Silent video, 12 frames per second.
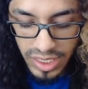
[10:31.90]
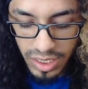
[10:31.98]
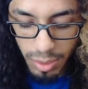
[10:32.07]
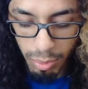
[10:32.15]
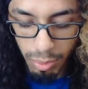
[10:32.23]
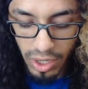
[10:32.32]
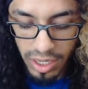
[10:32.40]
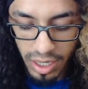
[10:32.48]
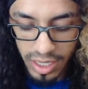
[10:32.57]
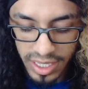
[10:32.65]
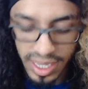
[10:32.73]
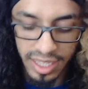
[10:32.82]
but uh,
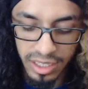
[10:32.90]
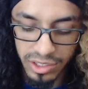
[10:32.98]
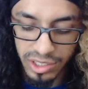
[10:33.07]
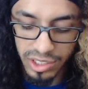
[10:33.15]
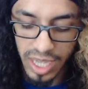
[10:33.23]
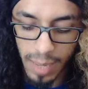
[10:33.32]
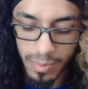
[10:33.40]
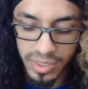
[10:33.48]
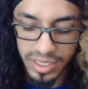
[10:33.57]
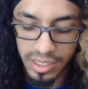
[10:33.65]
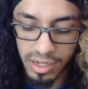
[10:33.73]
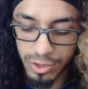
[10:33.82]
yeah, English and Japanese
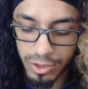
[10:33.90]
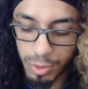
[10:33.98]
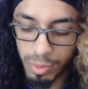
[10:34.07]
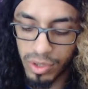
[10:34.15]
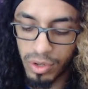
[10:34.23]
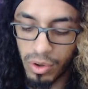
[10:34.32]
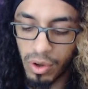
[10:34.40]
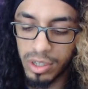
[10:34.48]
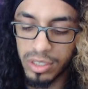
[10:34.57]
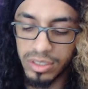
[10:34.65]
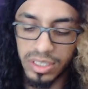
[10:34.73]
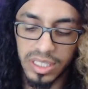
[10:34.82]
stereo, two point oh
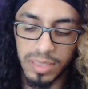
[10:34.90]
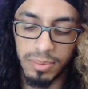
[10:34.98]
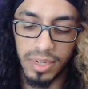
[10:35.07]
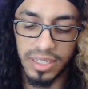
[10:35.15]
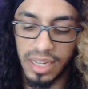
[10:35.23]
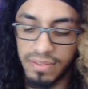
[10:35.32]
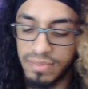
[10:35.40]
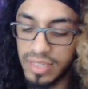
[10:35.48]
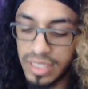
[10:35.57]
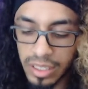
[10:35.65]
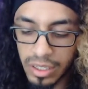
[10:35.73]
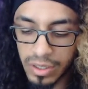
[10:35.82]
audio, sixteen by nine
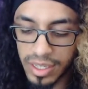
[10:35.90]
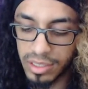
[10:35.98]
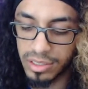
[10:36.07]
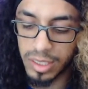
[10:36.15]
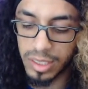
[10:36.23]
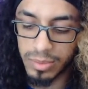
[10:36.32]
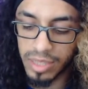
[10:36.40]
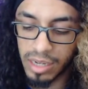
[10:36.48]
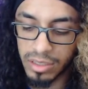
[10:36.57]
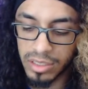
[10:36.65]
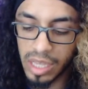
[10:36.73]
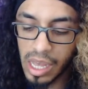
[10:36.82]
video, English
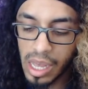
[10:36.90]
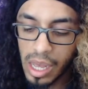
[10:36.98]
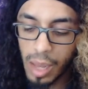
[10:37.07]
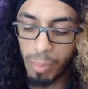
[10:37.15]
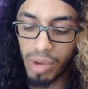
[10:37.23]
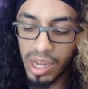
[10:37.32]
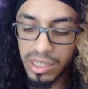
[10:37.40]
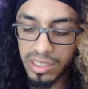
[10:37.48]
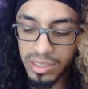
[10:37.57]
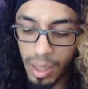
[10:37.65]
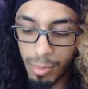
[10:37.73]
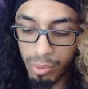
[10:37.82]
subtitles,
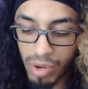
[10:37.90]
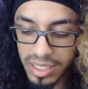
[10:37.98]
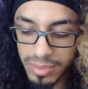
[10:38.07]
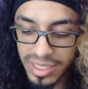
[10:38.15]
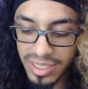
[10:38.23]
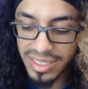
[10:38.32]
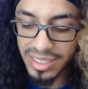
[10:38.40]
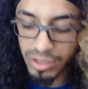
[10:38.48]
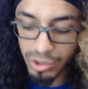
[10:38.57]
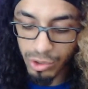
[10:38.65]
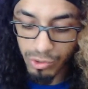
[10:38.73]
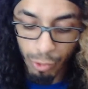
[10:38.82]
approximately six
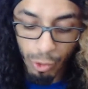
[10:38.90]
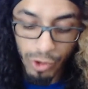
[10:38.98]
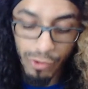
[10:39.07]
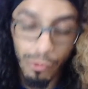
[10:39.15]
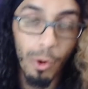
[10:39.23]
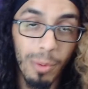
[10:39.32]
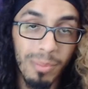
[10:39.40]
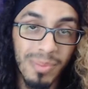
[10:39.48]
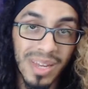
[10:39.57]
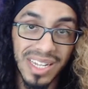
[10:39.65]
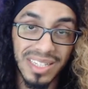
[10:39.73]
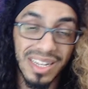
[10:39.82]
hundred forty-four
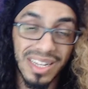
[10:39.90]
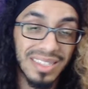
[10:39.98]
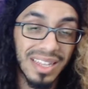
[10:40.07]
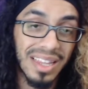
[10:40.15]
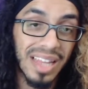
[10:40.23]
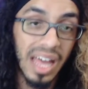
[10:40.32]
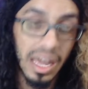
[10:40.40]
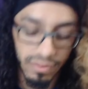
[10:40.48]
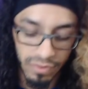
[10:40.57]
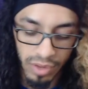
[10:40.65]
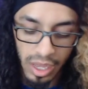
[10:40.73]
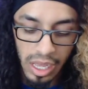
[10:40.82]
minutes. That's a lot
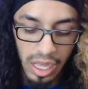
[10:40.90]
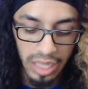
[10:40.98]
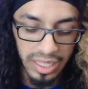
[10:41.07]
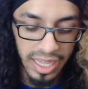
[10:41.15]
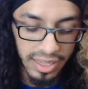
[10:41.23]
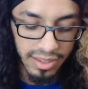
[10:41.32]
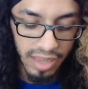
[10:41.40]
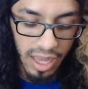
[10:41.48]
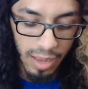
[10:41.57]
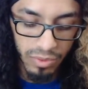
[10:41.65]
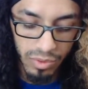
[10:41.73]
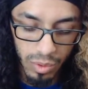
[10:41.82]
of a lot of
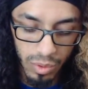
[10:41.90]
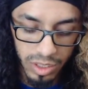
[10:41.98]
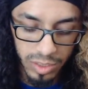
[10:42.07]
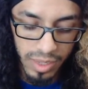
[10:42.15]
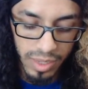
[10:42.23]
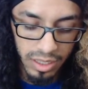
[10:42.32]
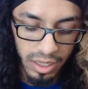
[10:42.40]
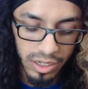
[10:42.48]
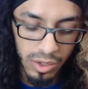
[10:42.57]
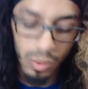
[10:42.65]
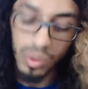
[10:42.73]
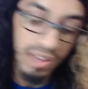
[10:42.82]
time to uh, spend on
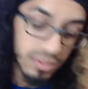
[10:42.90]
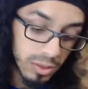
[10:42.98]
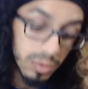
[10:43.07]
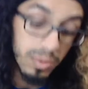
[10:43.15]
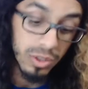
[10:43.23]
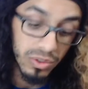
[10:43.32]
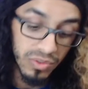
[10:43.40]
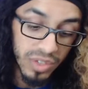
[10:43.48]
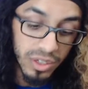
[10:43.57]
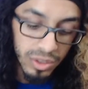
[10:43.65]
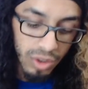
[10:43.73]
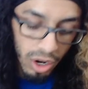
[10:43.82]
here. We have some special
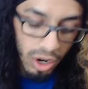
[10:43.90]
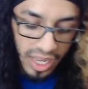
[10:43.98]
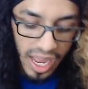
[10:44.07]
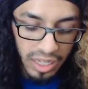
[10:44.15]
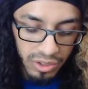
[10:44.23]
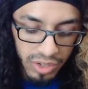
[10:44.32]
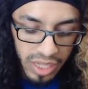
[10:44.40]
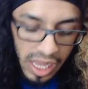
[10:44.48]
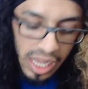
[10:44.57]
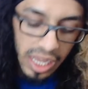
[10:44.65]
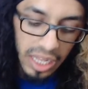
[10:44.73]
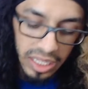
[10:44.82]
features: art gallery,
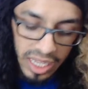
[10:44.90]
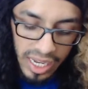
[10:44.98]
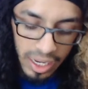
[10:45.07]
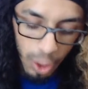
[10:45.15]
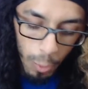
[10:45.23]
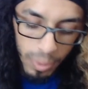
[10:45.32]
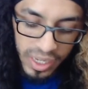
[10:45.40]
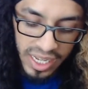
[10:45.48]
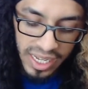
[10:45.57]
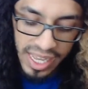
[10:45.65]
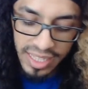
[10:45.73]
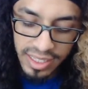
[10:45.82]
clean opening
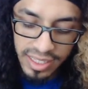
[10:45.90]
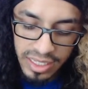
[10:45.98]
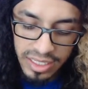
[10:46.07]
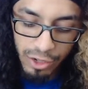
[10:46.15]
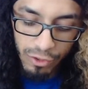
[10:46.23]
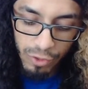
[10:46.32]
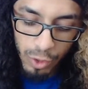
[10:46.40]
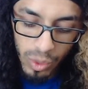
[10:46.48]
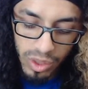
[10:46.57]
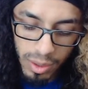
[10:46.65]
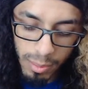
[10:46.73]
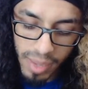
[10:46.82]
and endings, interview
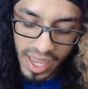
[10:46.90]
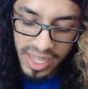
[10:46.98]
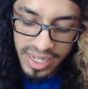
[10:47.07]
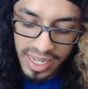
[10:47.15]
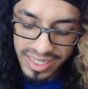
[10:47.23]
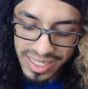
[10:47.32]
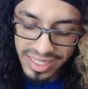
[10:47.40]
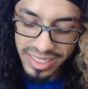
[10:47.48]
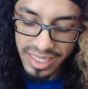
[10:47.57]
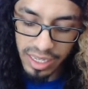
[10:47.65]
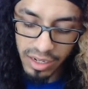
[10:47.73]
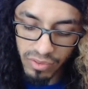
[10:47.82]
with Ben
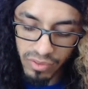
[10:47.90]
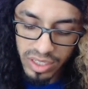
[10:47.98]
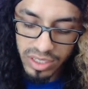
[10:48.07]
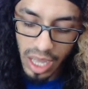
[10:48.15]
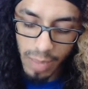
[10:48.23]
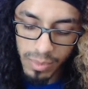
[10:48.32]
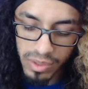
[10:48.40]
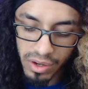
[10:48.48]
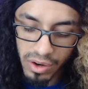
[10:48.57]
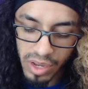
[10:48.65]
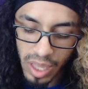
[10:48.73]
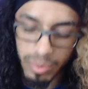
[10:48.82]
Diskin, Viz
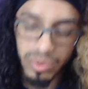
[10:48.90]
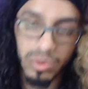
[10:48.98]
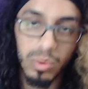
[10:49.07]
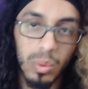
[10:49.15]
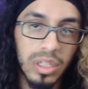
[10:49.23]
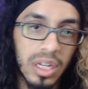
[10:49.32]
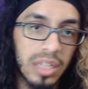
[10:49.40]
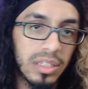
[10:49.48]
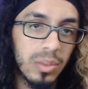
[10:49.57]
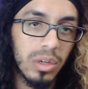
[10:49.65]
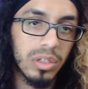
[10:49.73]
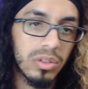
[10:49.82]
commentary, episode one
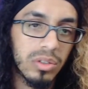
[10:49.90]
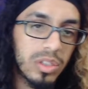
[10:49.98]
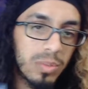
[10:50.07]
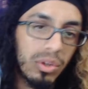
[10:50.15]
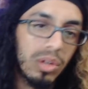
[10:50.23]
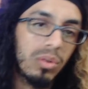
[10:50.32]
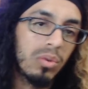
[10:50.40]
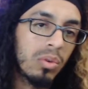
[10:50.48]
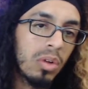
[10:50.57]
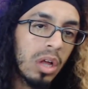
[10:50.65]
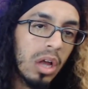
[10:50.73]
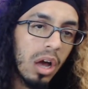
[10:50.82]
ninety-one. So this is pretty
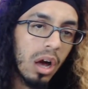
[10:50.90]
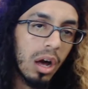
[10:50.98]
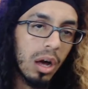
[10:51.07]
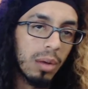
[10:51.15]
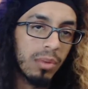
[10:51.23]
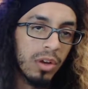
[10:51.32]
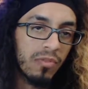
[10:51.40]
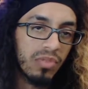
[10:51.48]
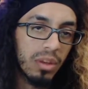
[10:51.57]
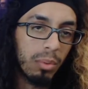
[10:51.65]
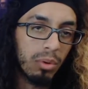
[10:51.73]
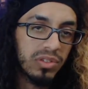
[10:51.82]
cool. Um,
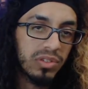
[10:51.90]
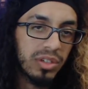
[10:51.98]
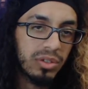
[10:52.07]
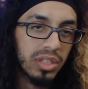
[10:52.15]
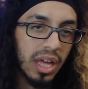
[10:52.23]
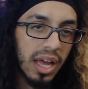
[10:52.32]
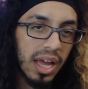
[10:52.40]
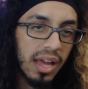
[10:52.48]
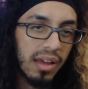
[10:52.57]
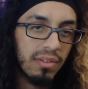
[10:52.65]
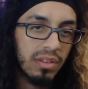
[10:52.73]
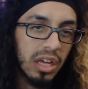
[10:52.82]
bonus features to
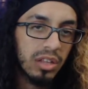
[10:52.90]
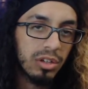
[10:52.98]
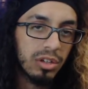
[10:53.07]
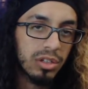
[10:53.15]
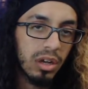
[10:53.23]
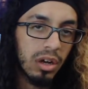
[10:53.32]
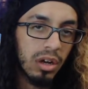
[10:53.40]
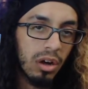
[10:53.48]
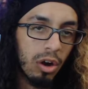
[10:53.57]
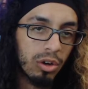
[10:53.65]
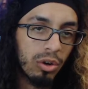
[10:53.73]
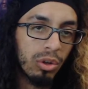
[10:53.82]
have. There's uh,
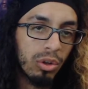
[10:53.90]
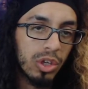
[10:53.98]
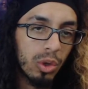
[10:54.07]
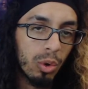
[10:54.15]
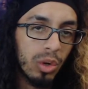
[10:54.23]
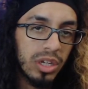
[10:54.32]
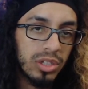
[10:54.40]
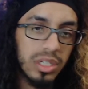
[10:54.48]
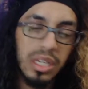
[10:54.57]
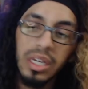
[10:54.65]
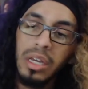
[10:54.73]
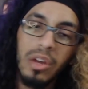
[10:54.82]
our girl Yoroichi